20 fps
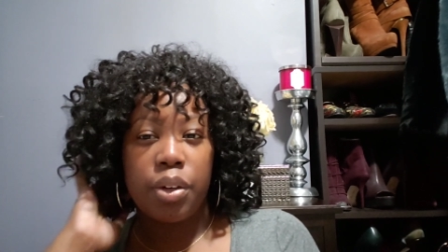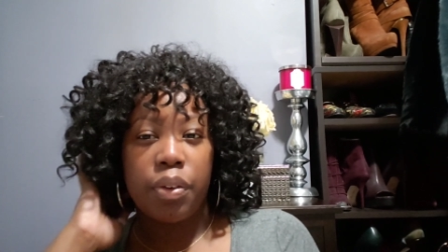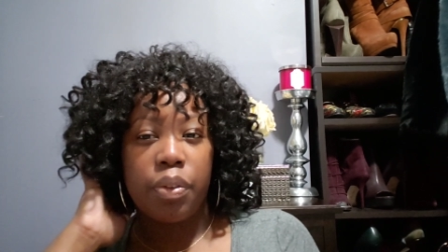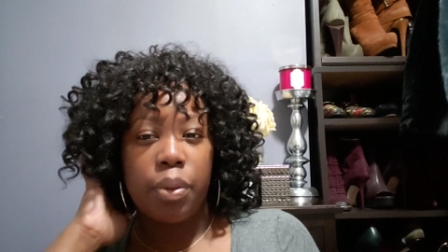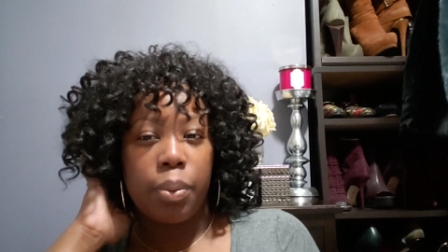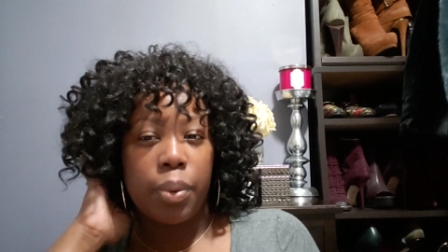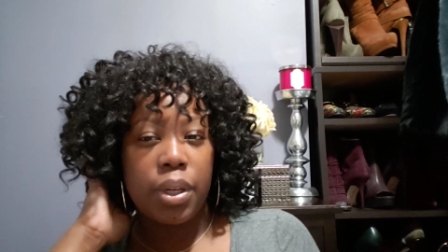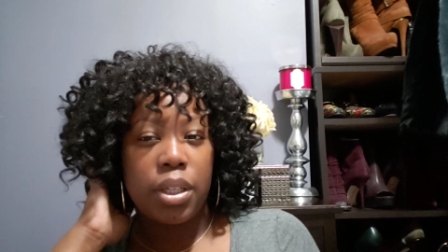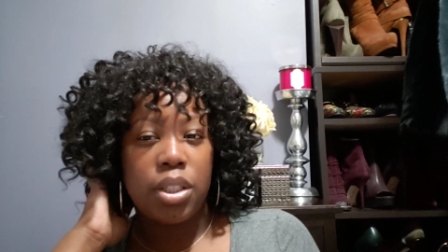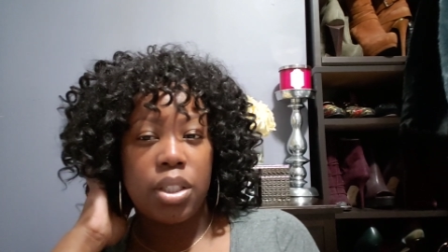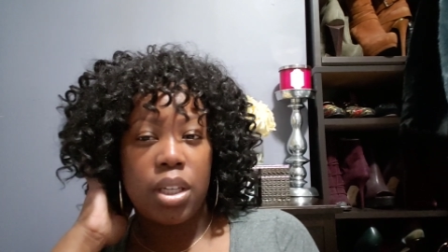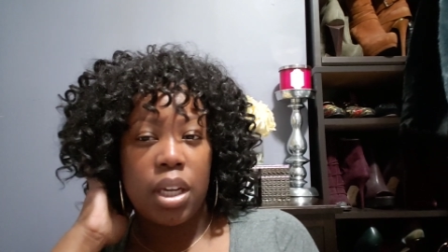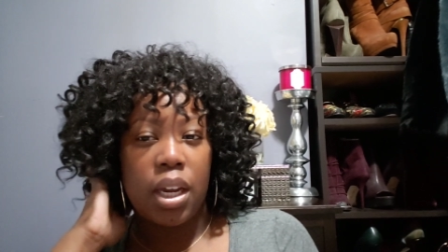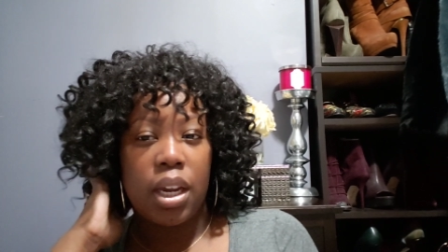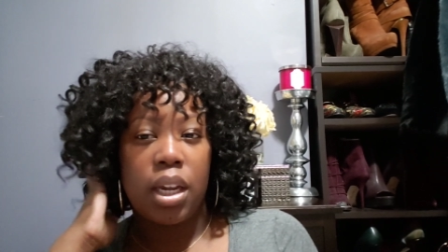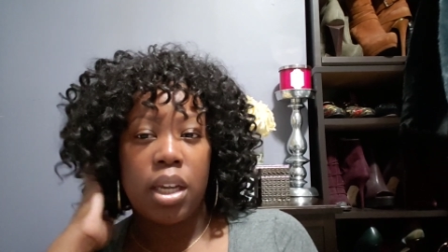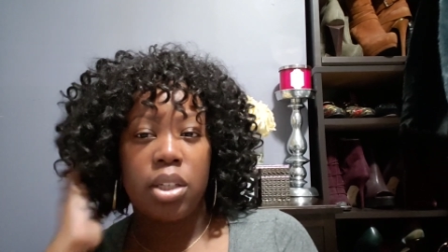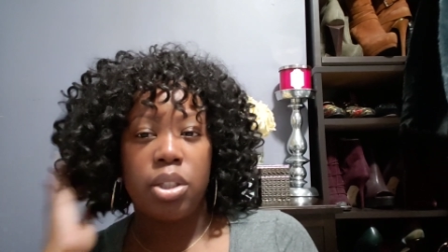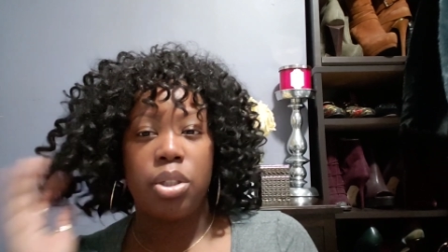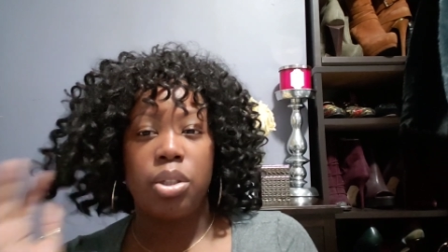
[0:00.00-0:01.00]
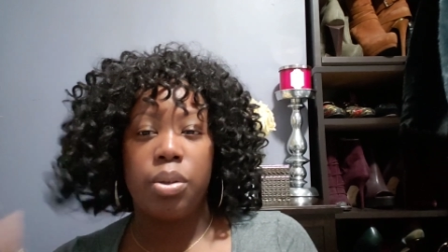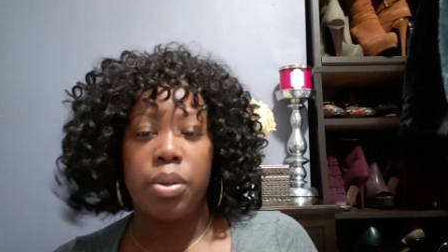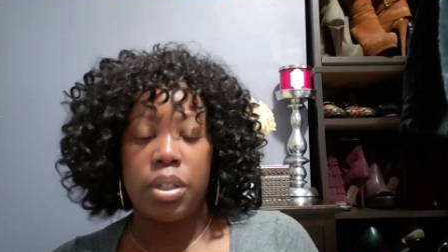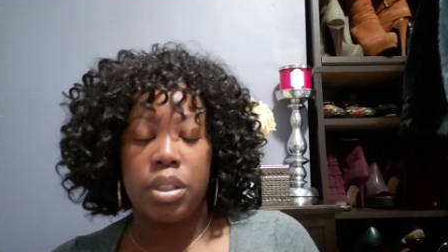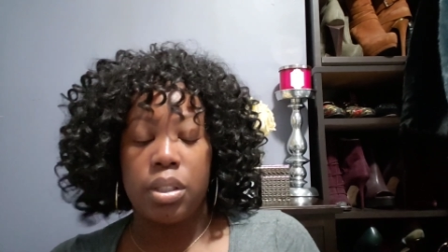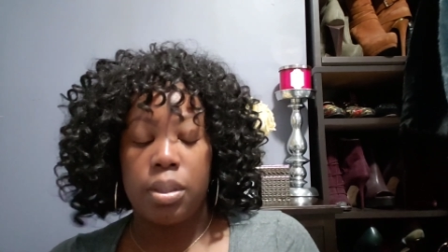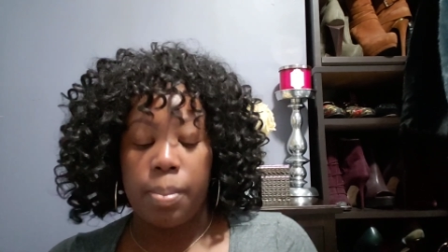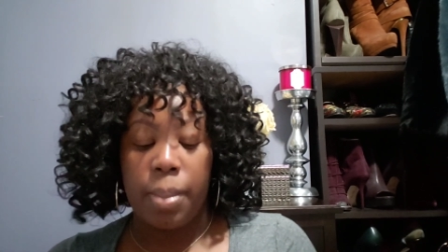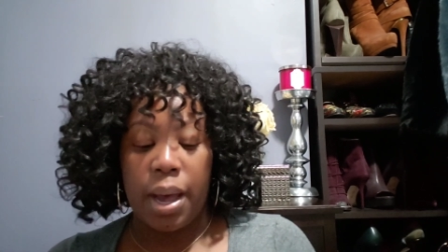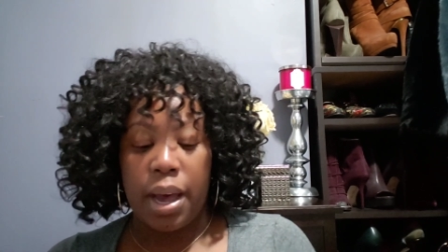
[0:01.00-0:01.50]
of the wood change
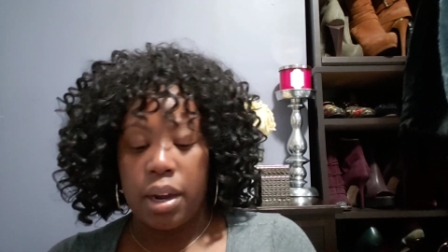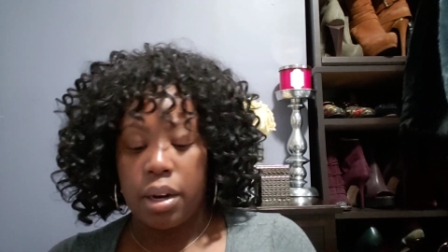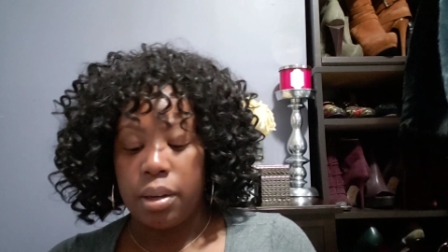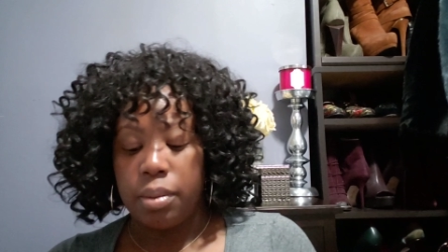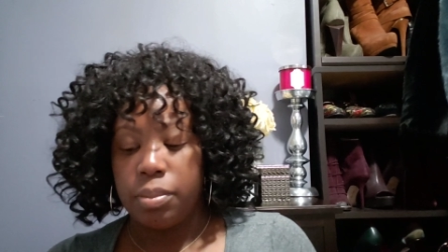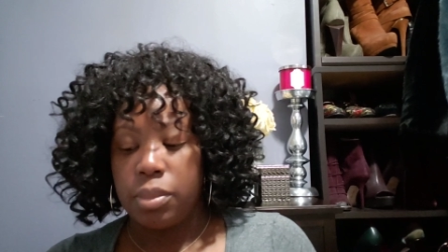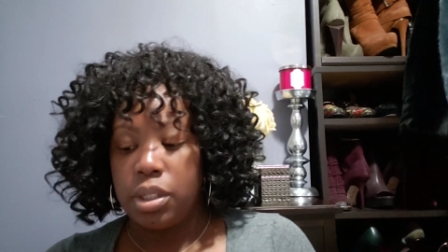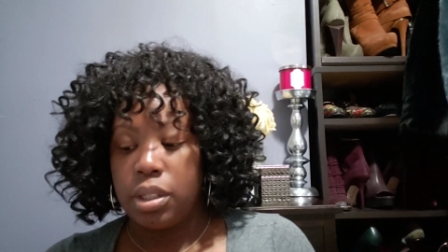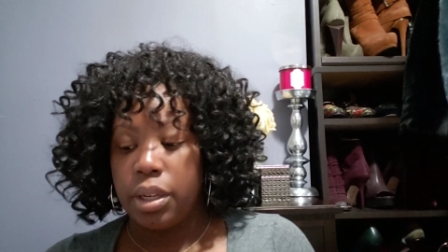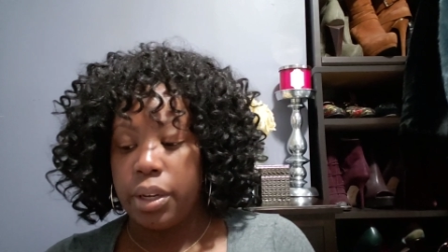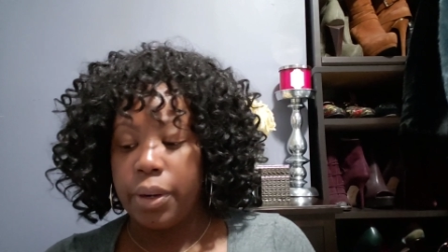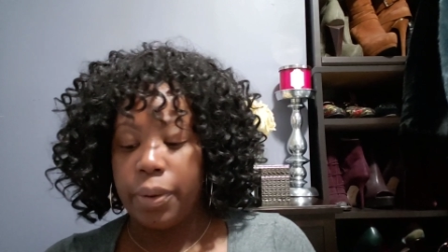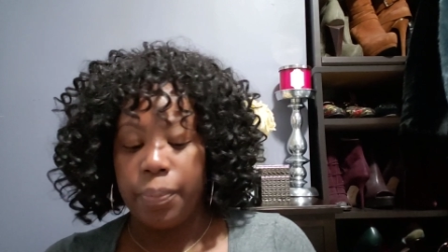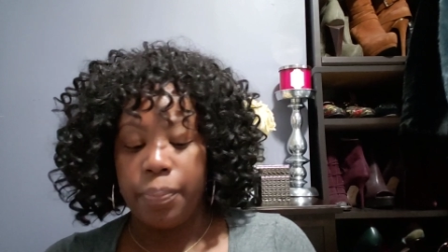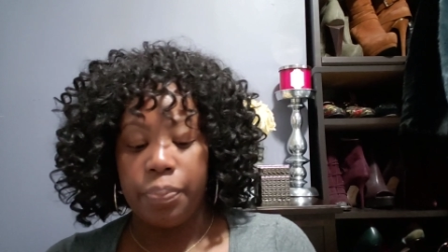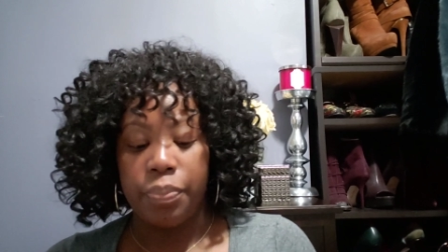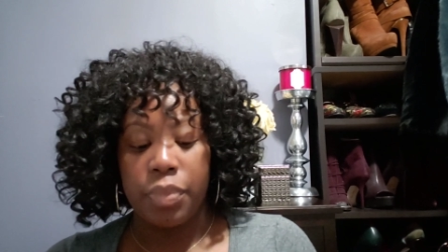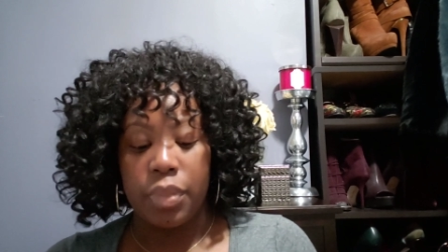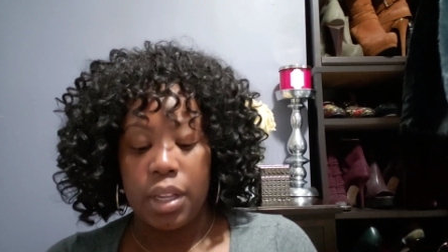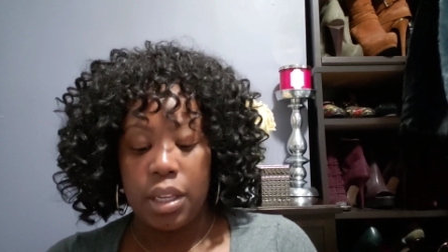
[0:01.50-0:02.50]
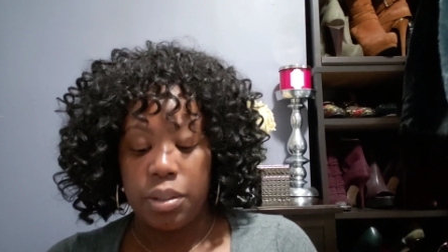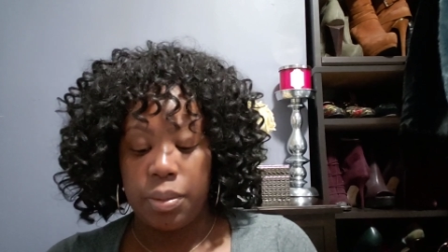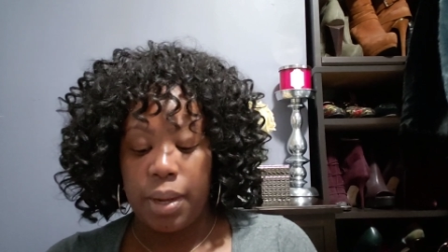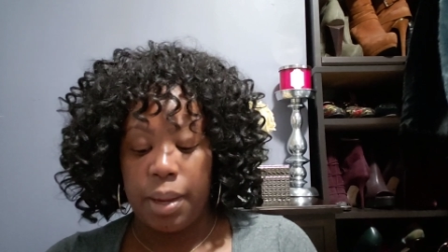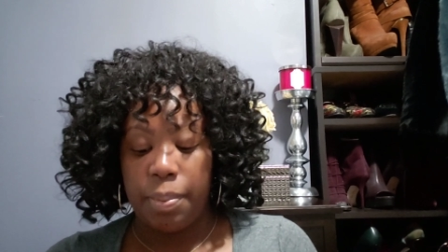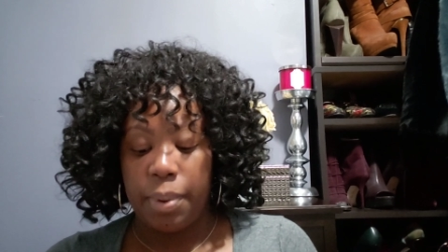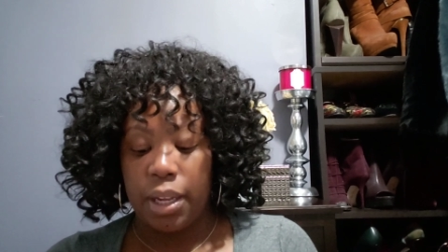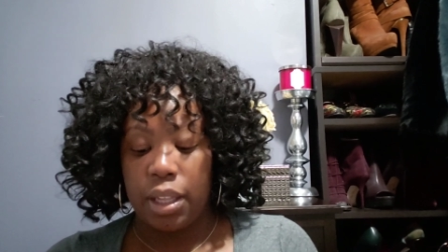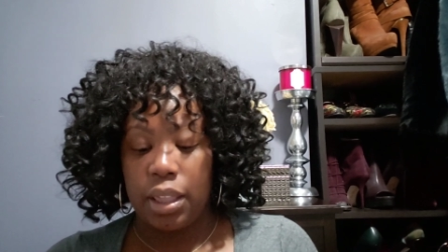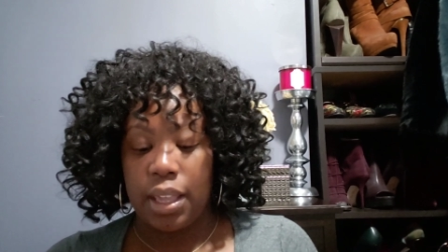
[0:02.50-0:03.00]
towards the bottom. So that's why
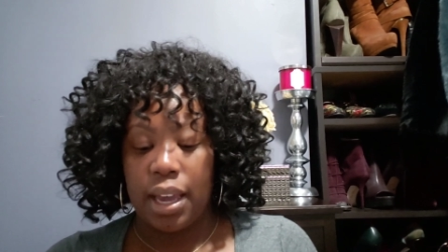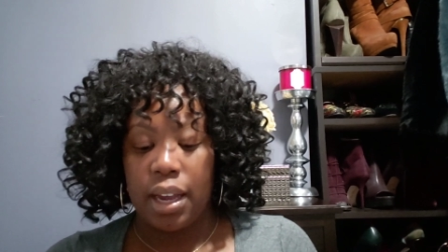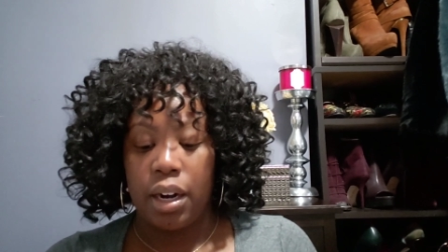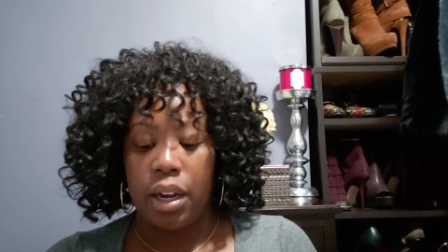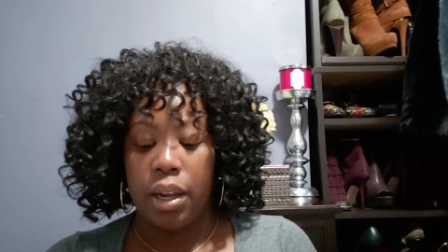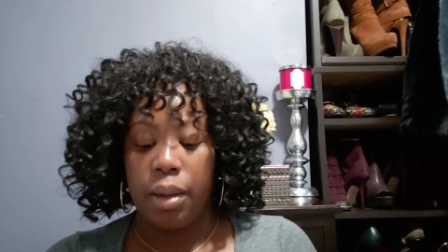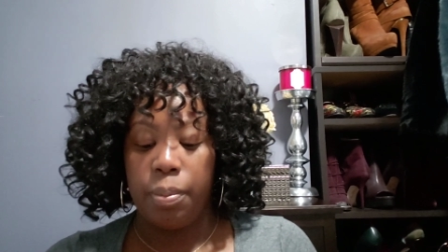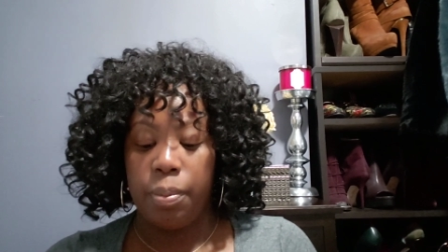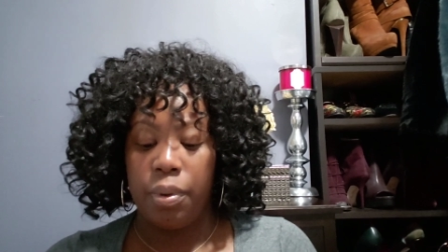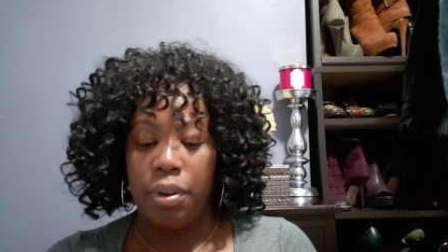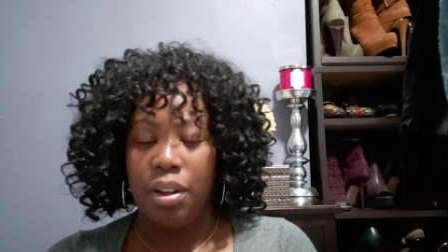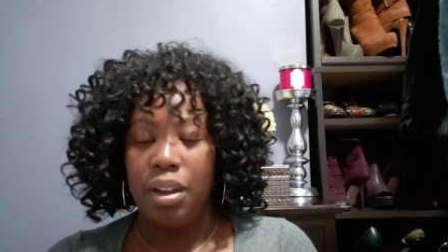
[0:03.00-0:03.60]
I picked that up.